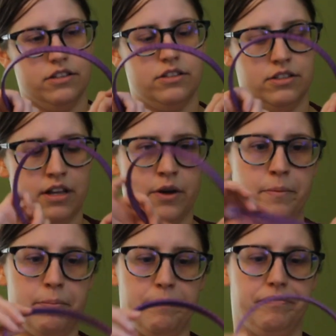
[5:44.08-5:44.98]
So,
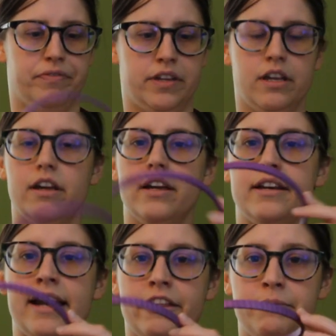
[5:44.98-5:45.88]

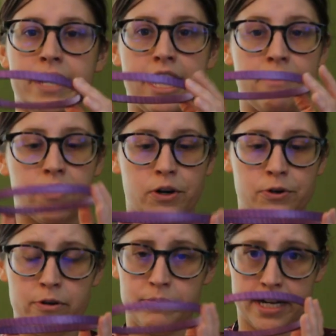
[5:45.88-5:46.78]
now that we have our
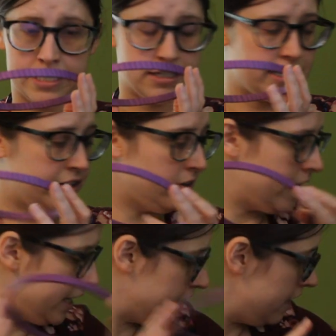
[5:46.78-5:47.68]
hoop nice and
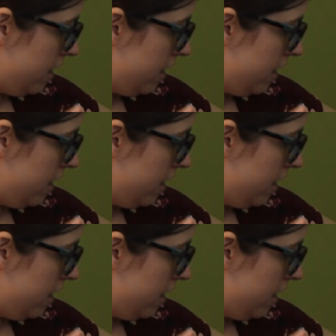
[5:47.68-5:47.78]
decorated,